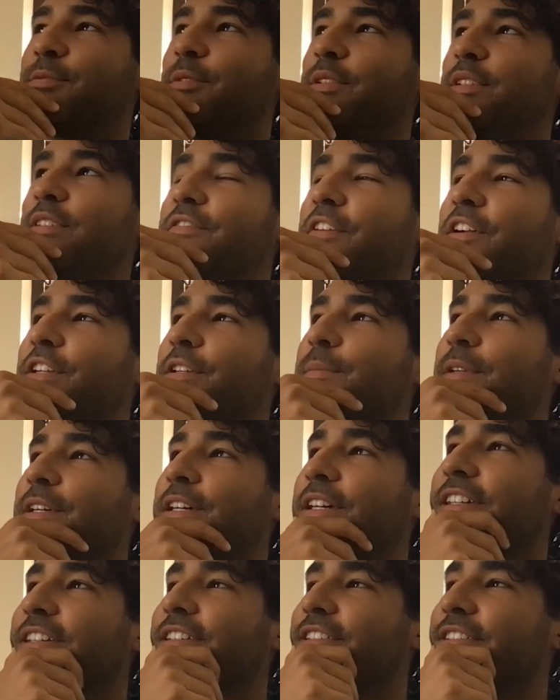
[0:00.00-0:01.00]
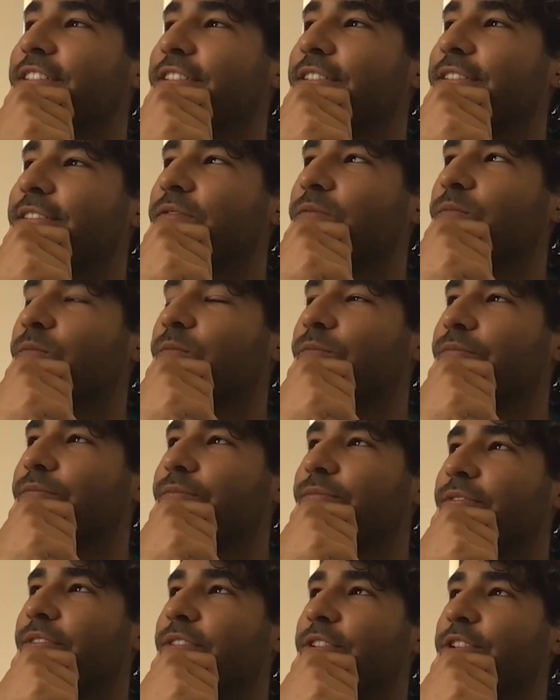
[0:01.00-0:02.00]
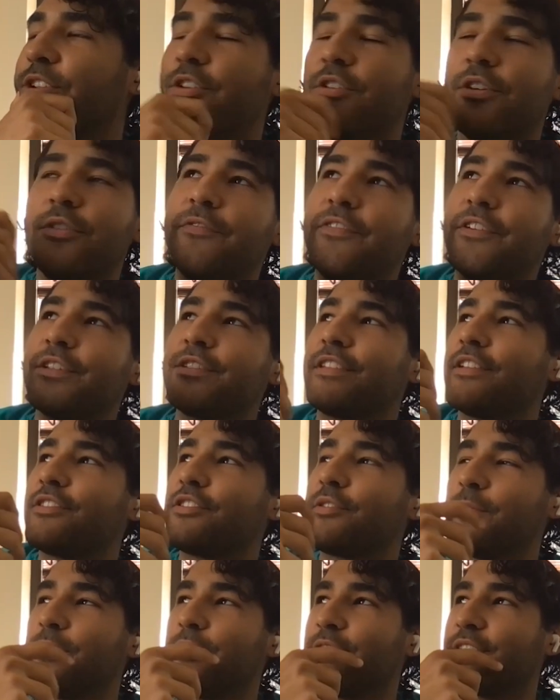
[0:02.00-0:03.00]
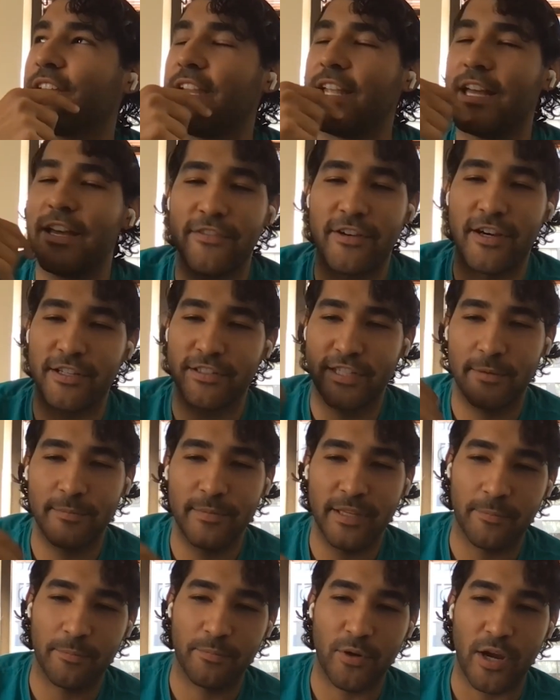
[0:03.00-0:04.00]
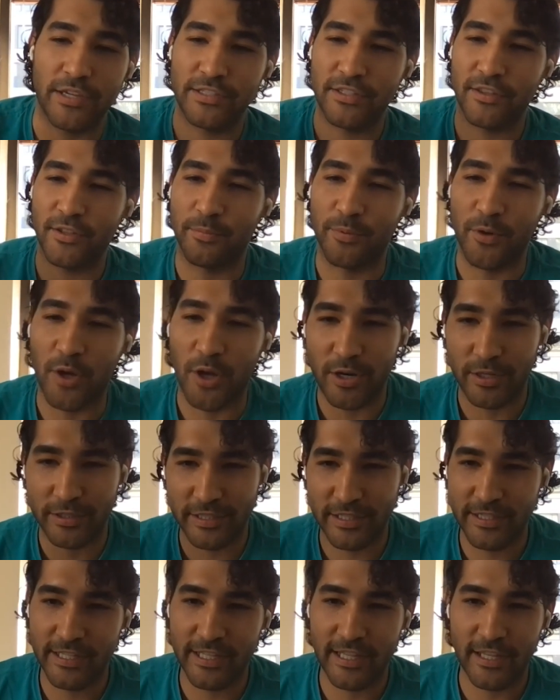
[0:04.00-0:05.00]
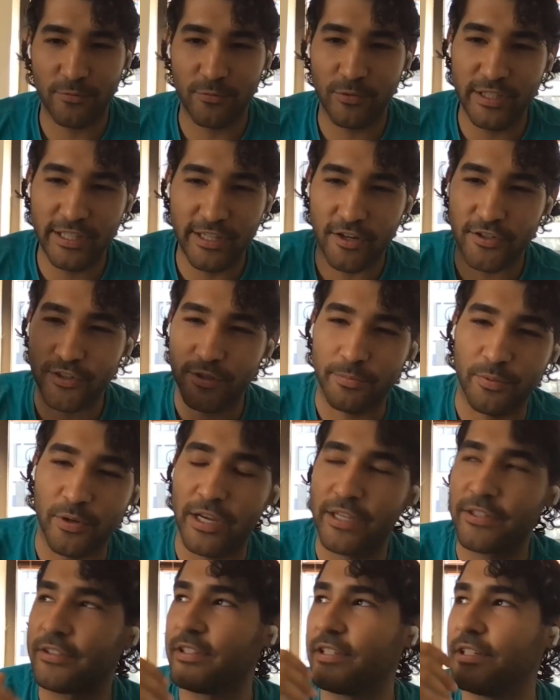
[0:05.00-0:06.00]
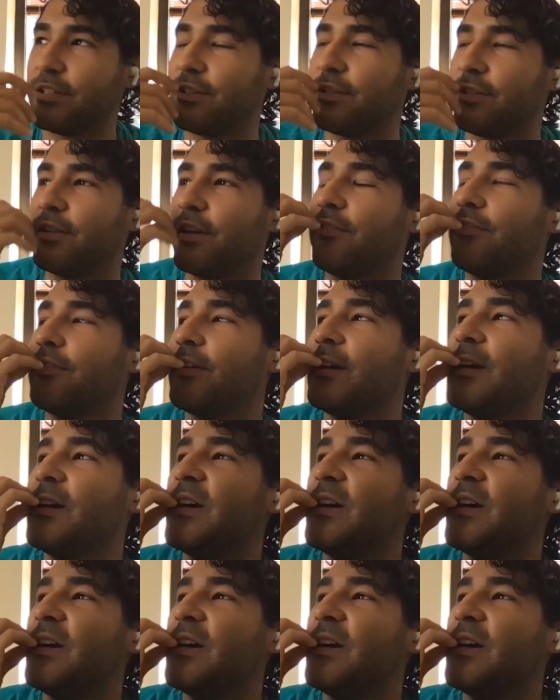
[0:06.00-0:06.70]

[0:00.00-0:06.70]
It's really funny because you know first entrepreneurs kind of have a hard time like pricing their product and they like really underprice it and stuff.